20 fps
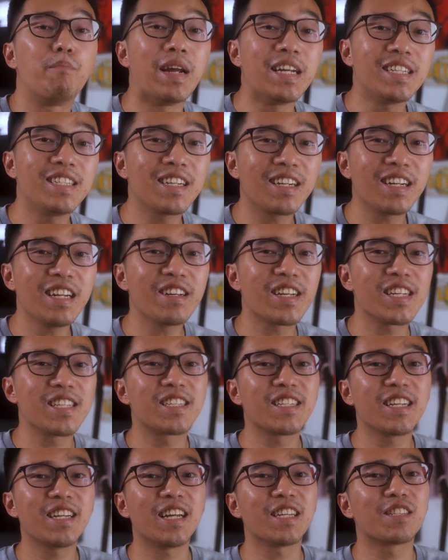Basically, you can
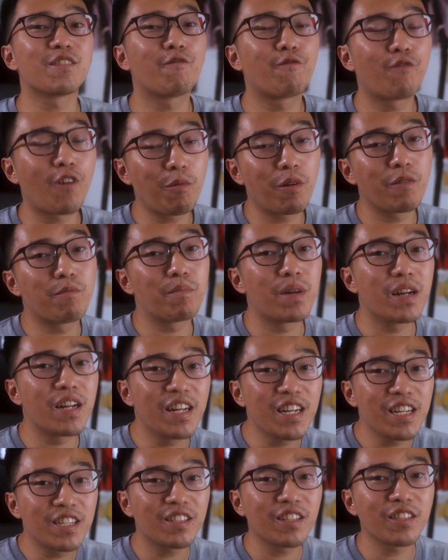say that it's a form of
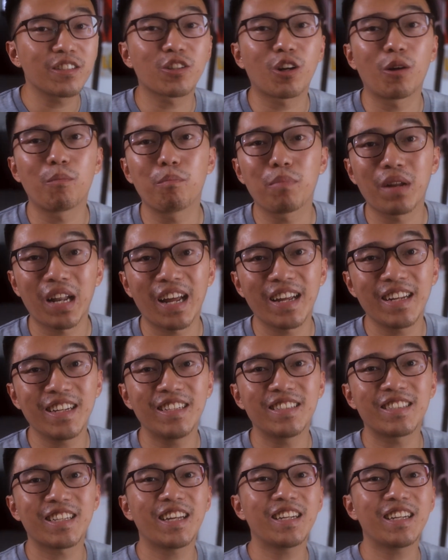malicious compliance,